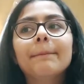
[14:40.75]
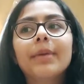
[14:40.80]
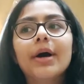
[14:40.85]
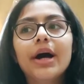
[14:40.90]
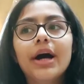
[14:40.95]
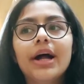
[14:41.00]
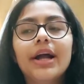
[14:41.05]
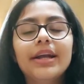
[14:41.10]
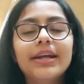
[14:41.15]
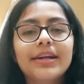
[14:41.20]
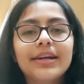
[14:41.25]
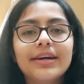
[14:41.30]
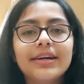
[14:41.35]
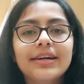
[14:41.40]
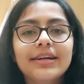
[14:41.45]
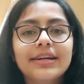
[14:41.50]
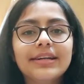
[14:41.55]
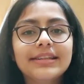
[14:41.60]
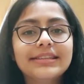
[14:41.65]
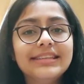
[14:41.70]
But
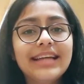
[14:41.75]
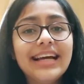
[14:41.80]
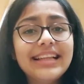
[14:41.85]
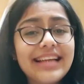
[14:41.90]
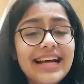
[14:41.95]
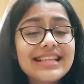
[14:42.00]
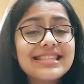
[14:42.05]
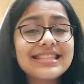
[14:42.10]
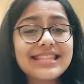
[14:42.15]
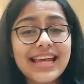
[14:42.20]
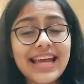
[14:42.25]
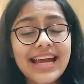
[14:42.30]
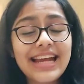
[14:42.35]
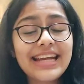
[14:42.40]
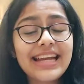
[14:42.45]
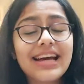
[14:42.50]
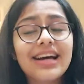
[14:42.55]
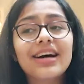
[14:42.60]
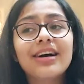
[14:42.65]
yeah, that's it.